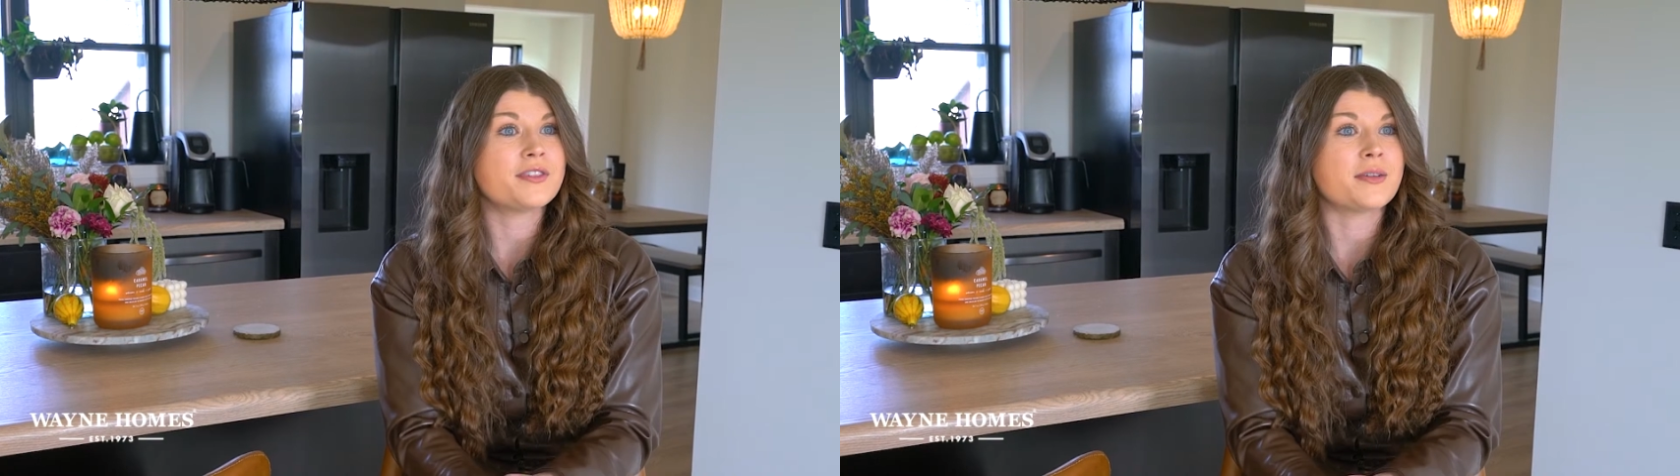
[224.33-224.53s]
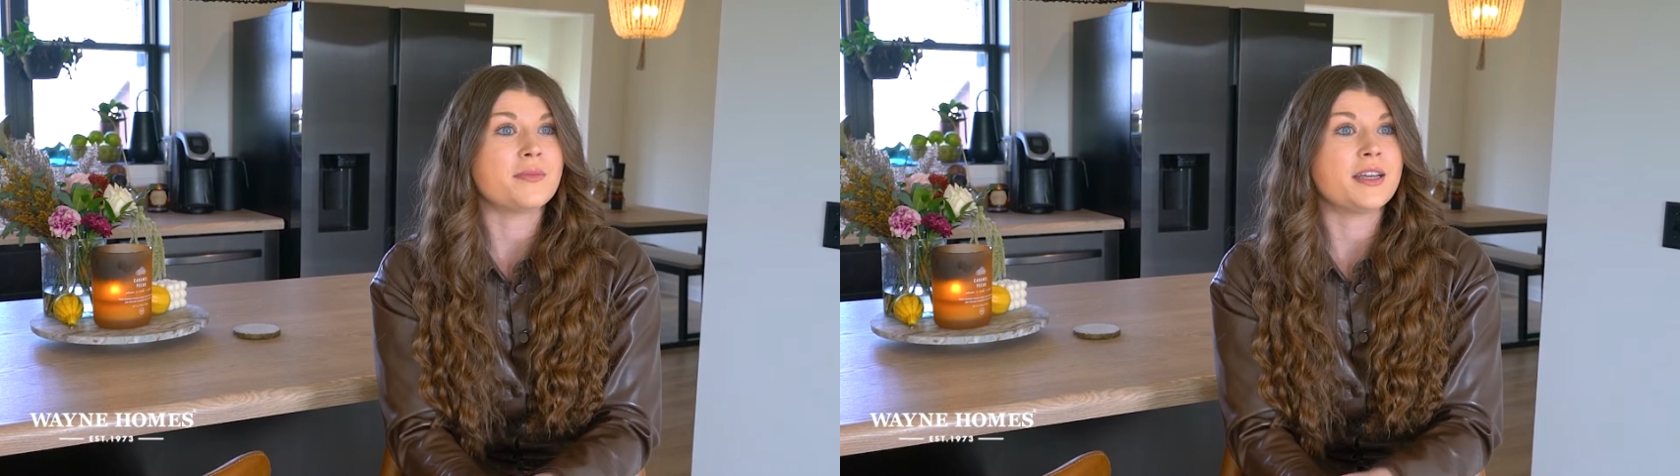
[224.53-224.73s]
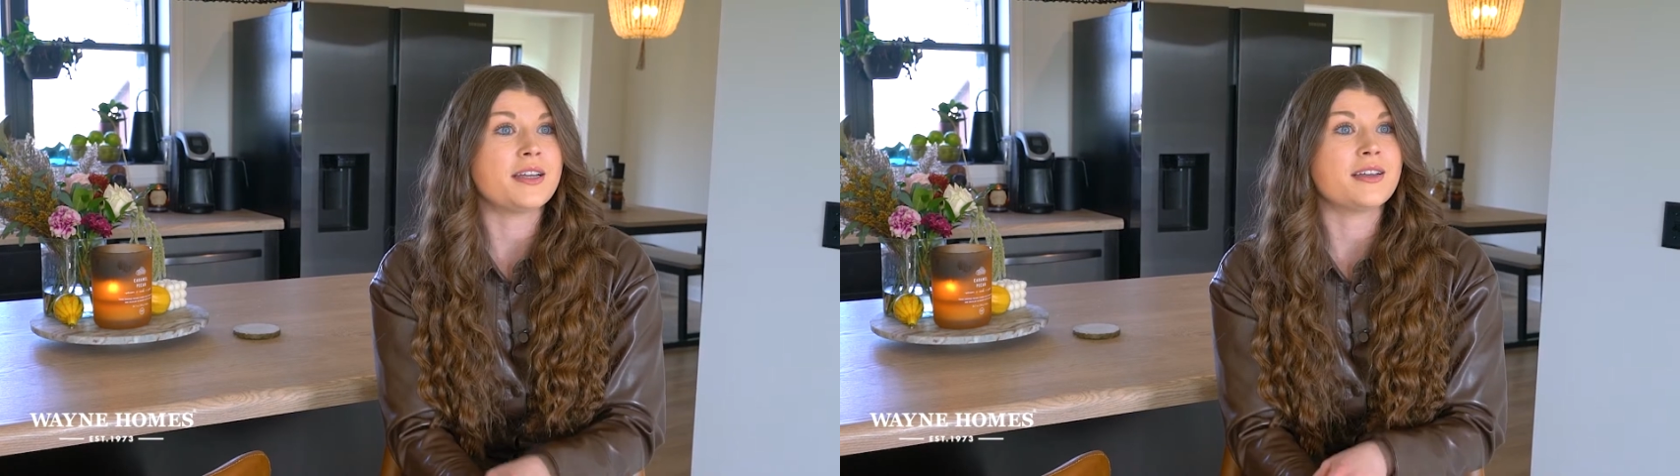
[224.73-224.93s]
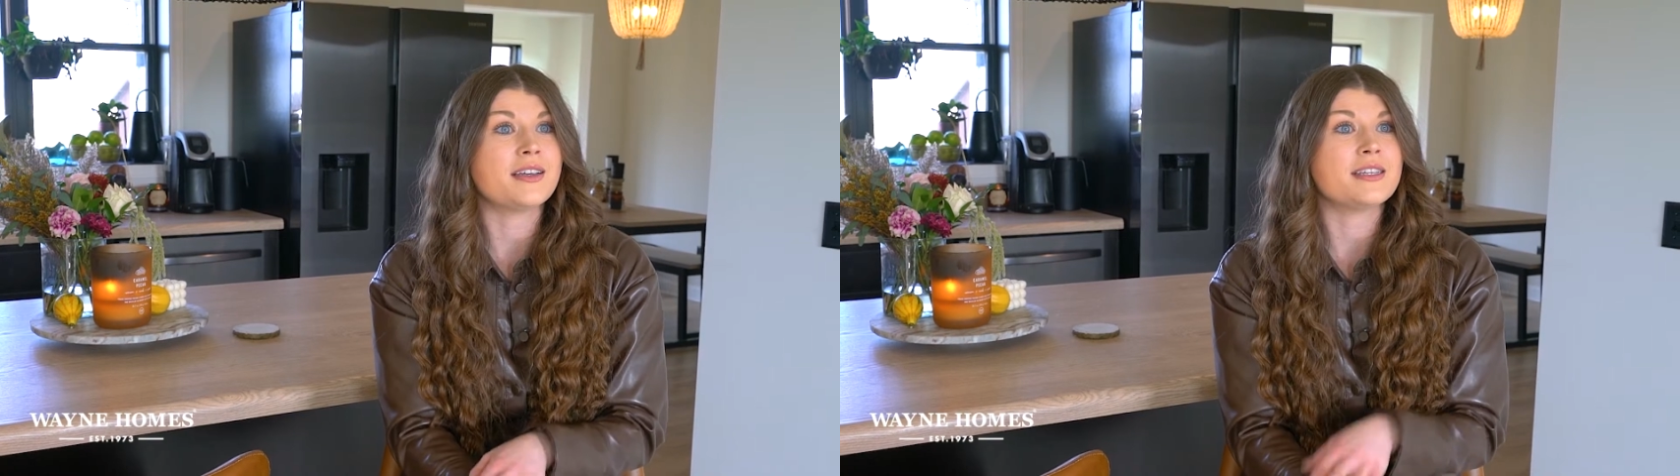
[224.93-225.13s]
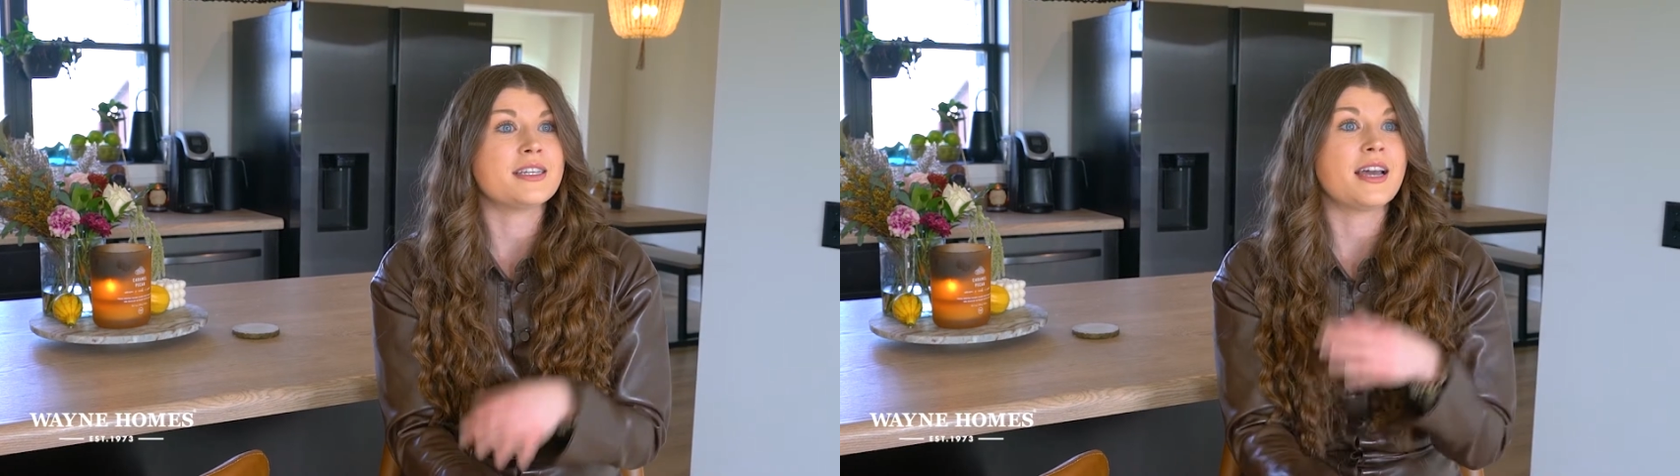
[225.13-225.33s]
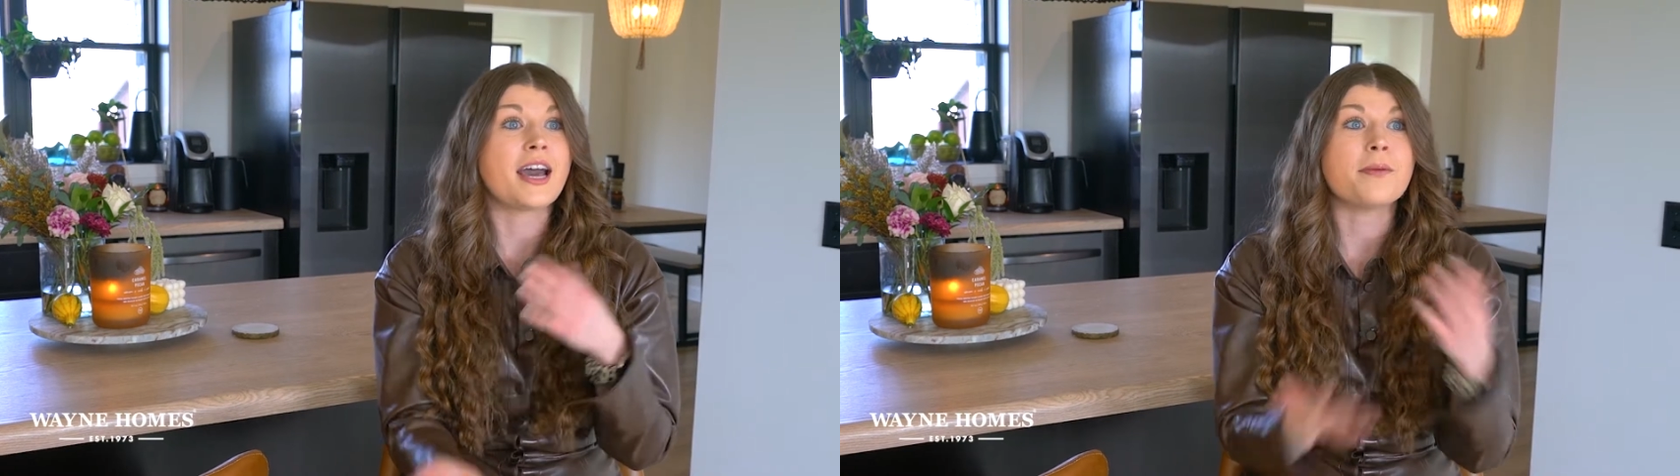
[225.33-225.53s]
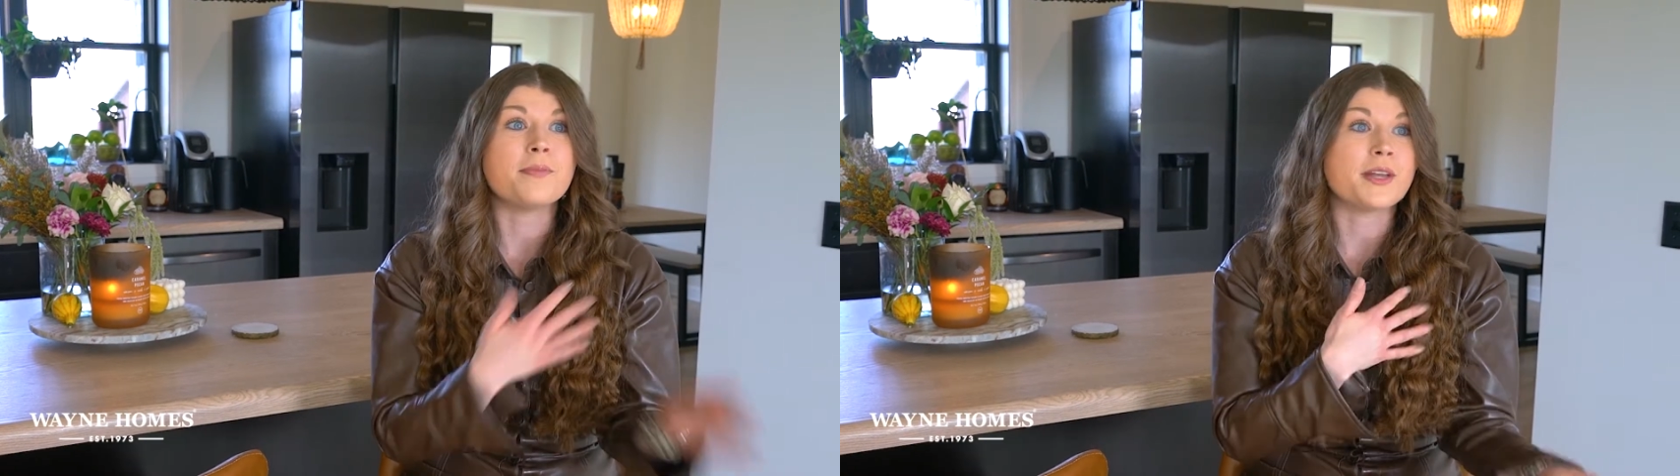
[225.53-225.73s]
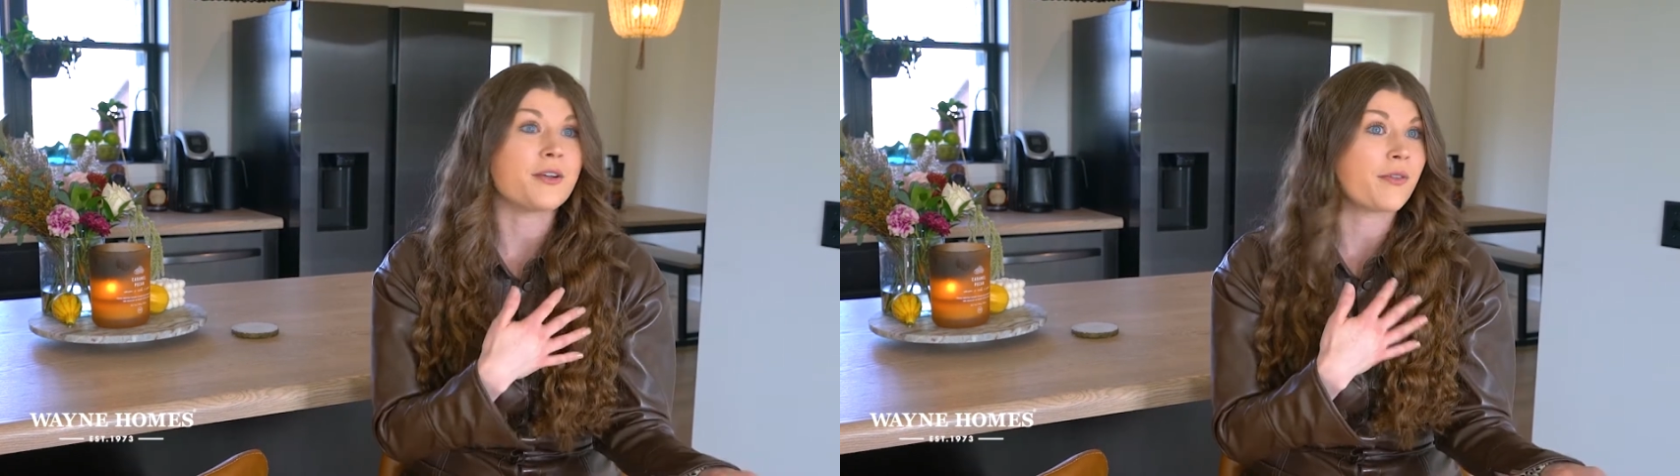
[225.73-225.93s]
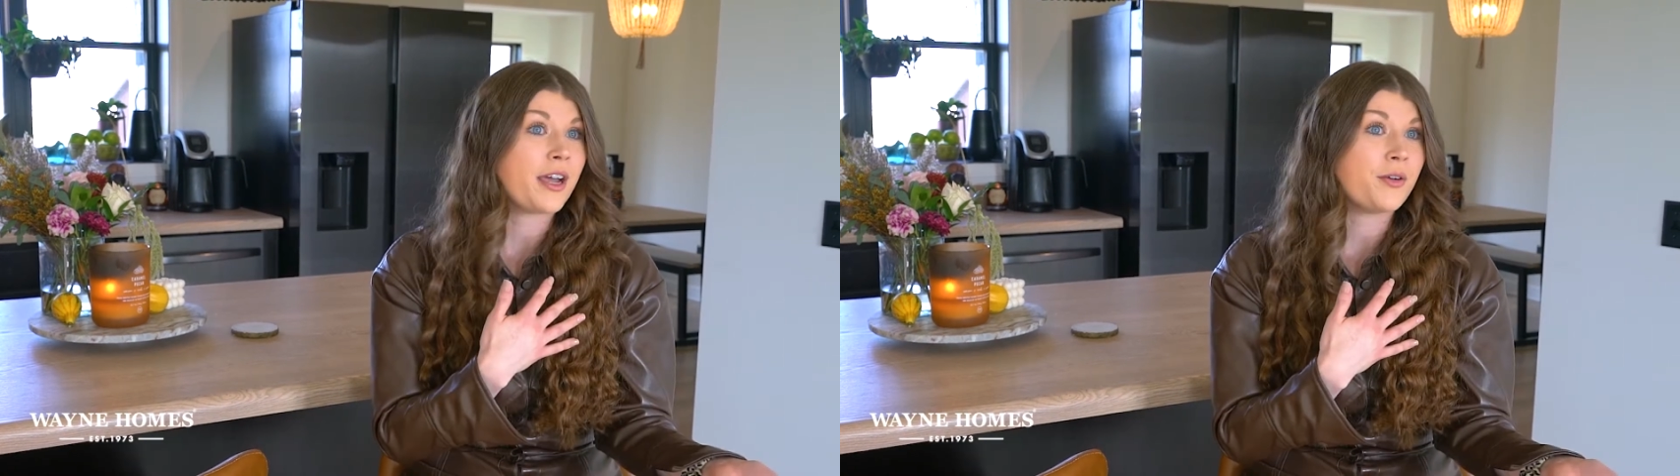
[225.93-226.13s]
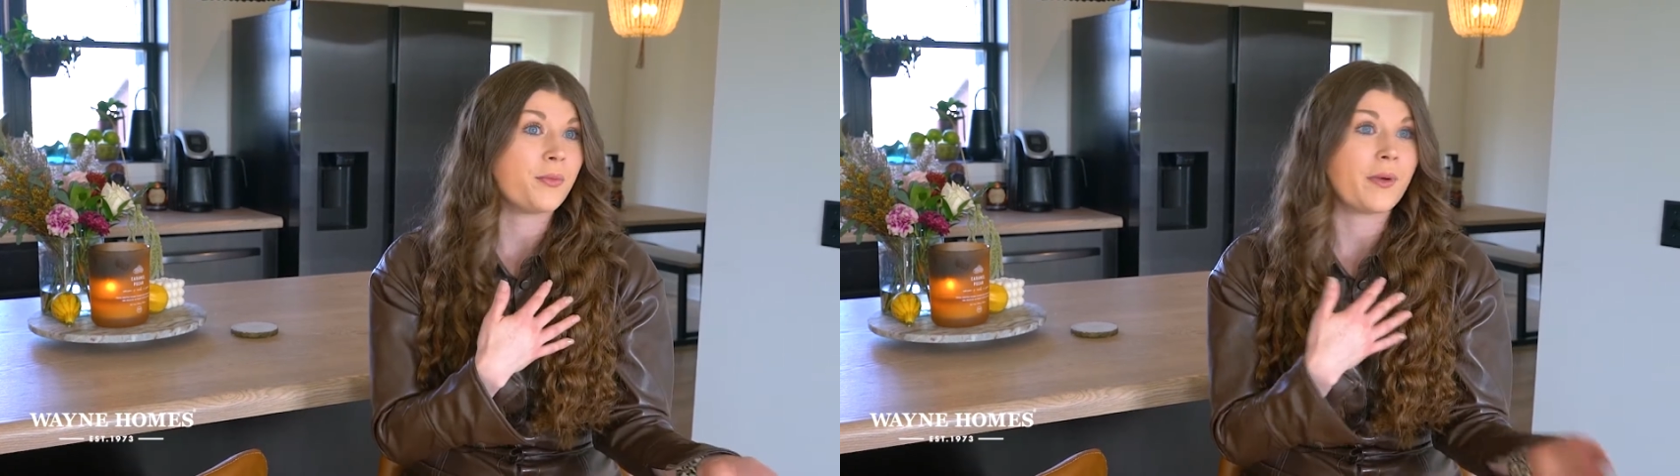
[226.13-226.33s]
something isn't happening
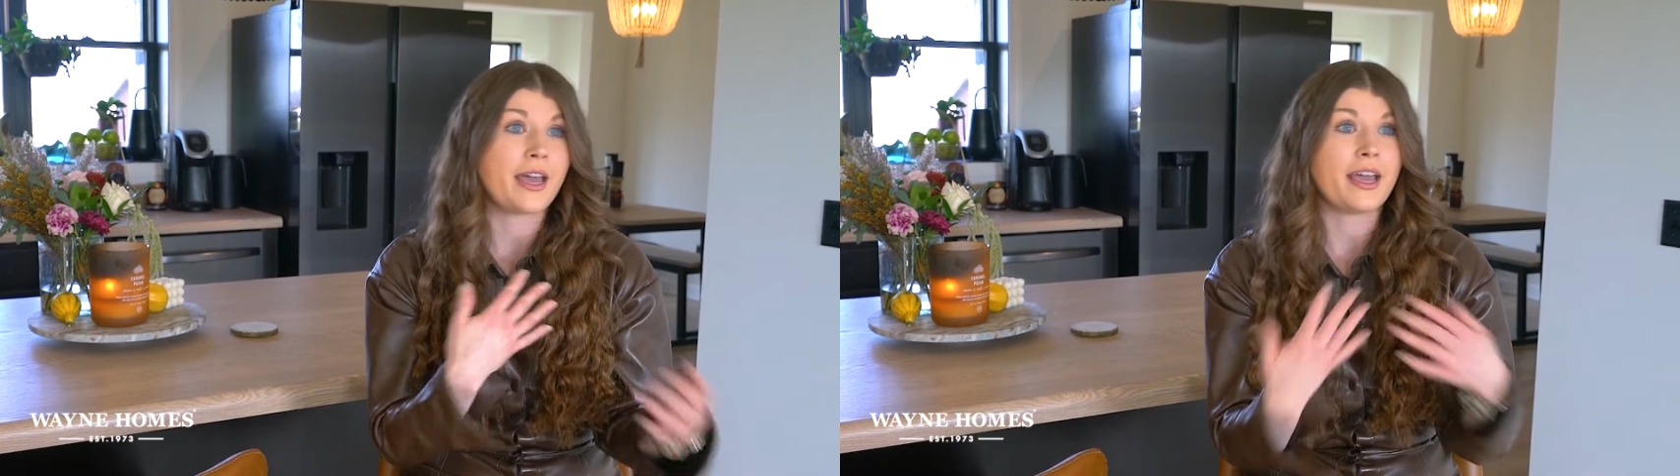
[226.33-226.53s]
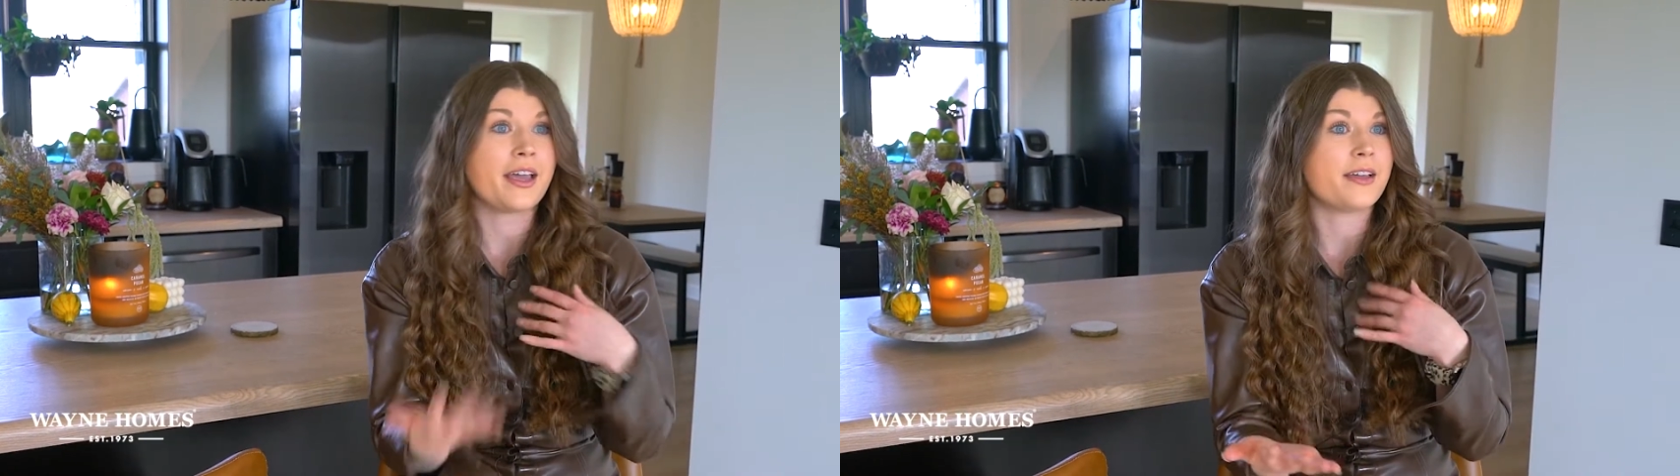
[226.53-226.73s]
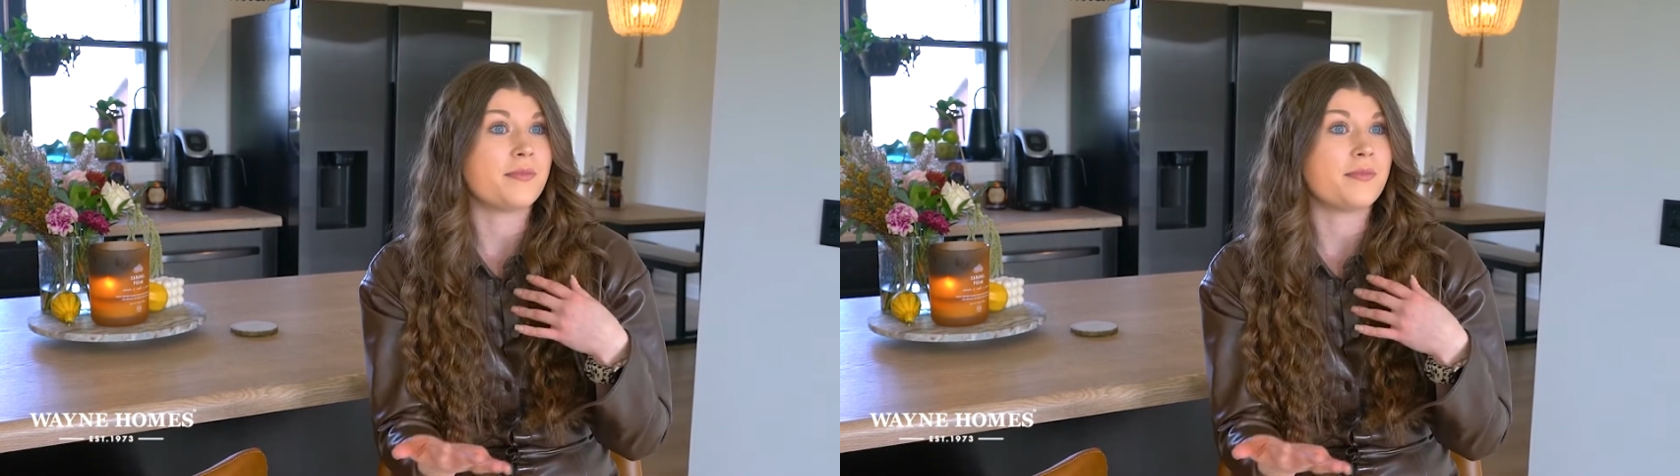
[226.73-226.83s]
right away,